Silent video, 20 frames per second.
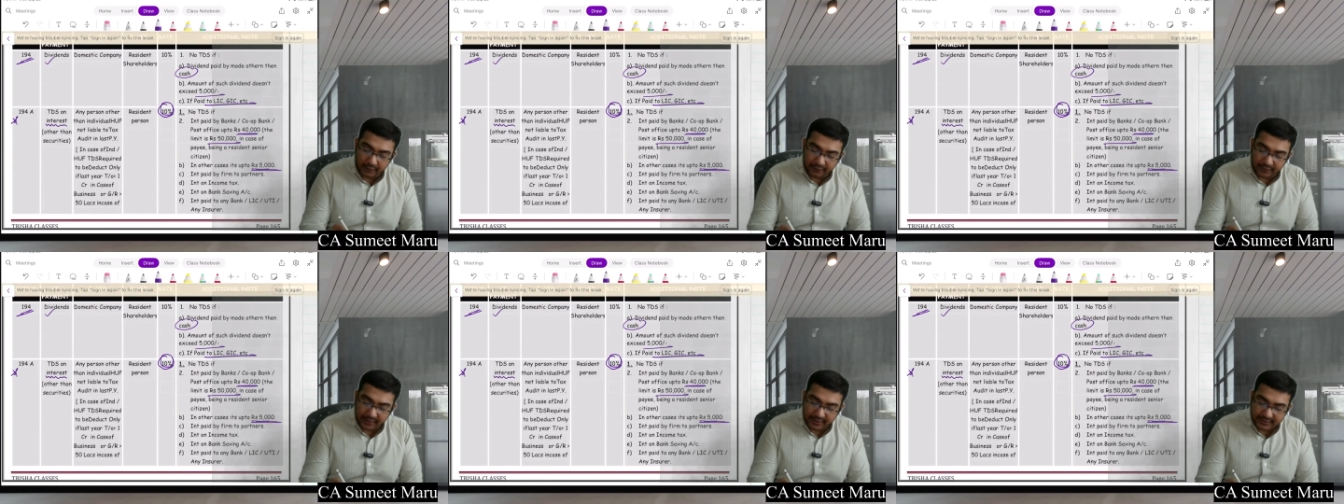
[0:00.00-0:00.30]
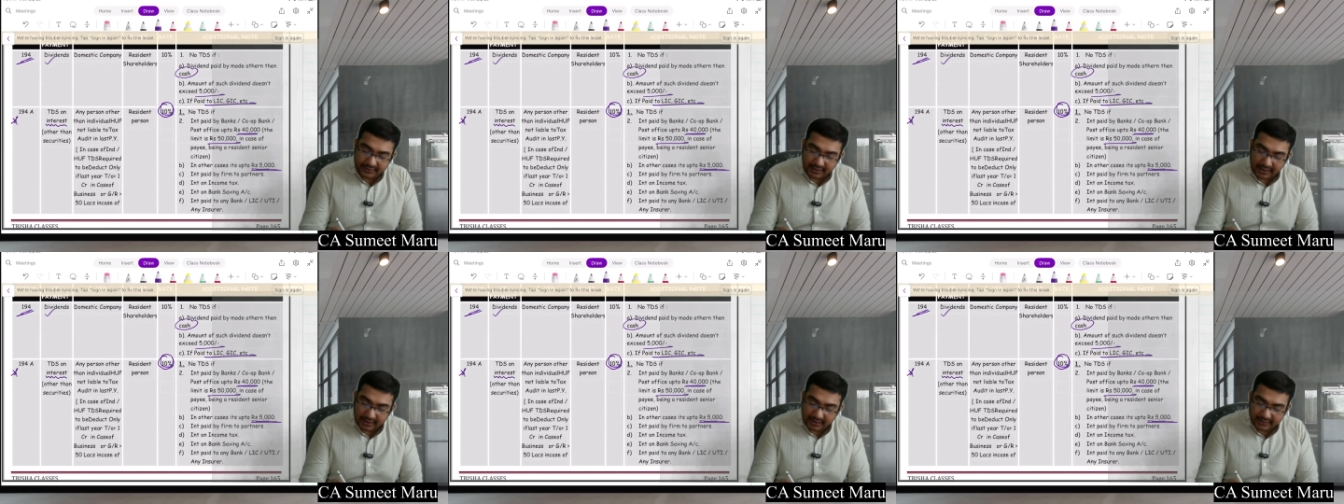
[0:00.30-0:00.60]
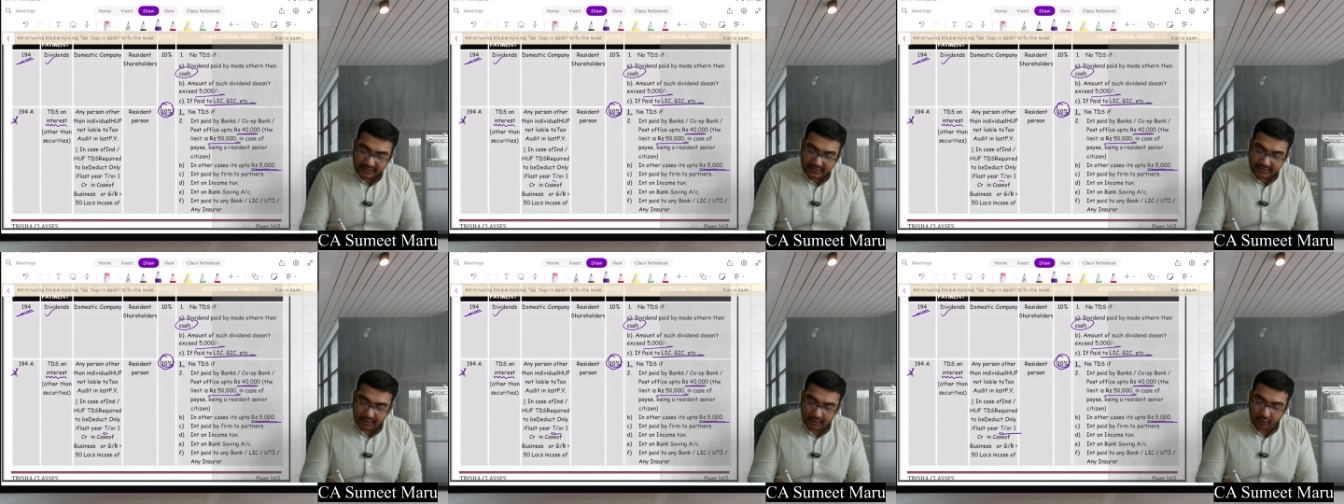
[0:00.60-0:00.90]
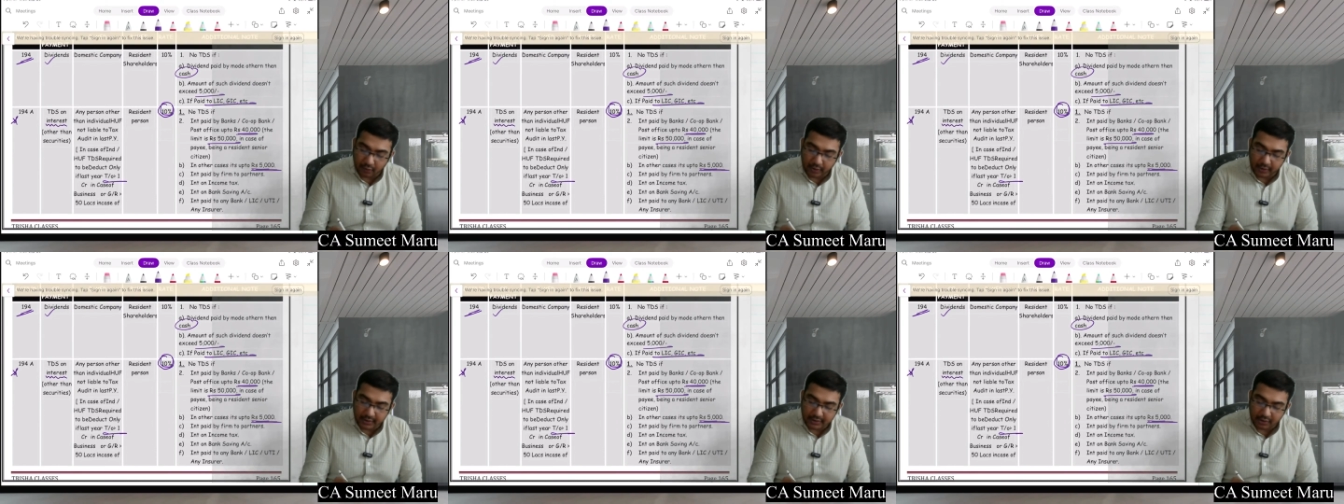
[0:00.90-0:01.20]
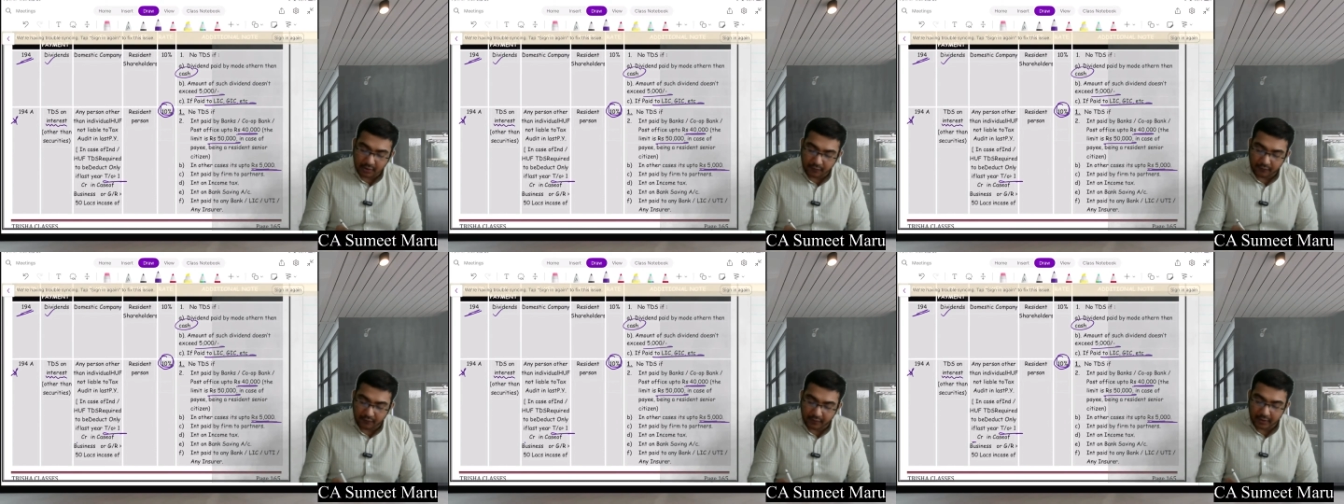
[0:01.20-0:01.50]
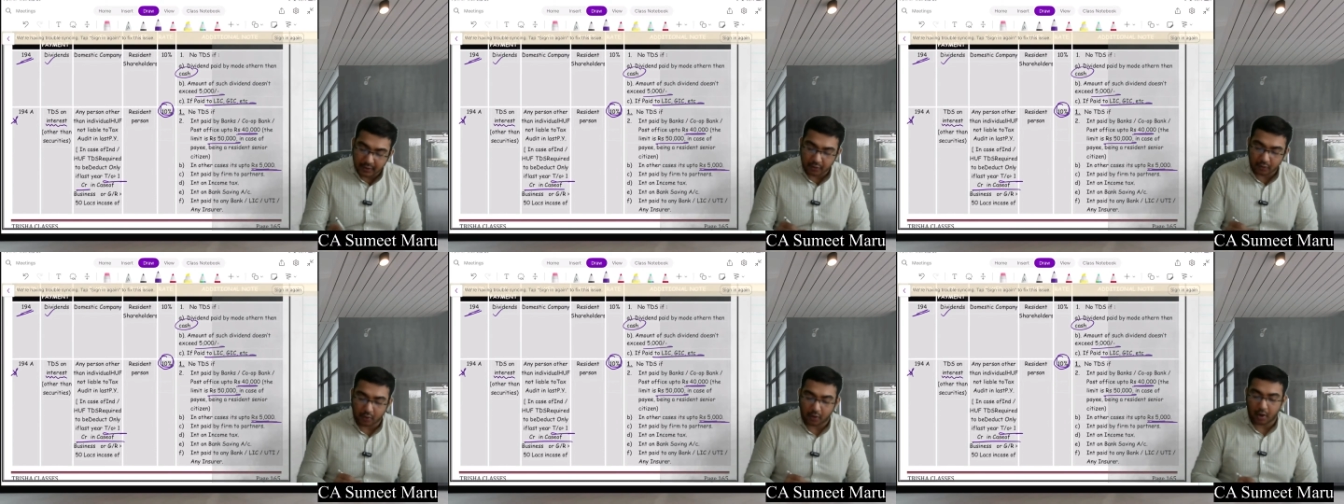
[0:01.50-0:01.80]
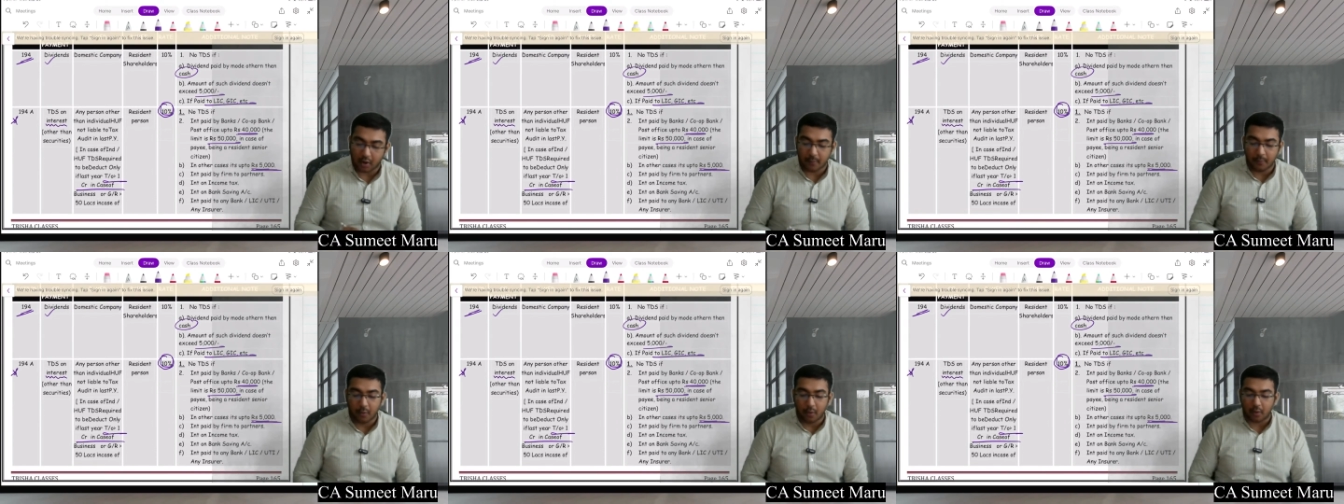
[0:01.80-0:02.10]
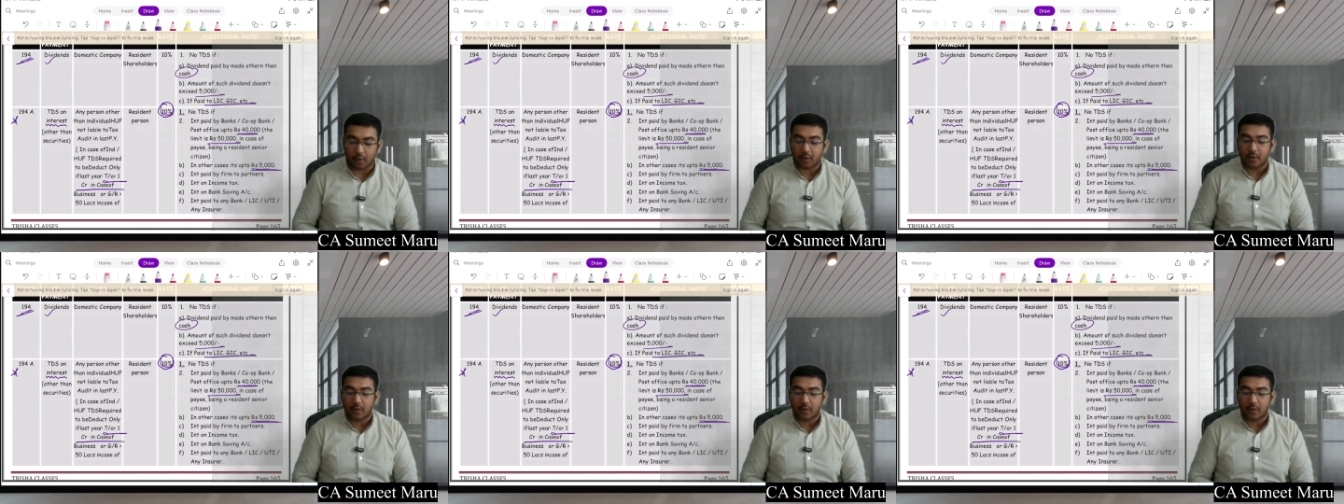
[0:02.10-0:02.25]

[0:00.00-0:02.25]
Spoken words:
his last turnover is of 1 crore or more.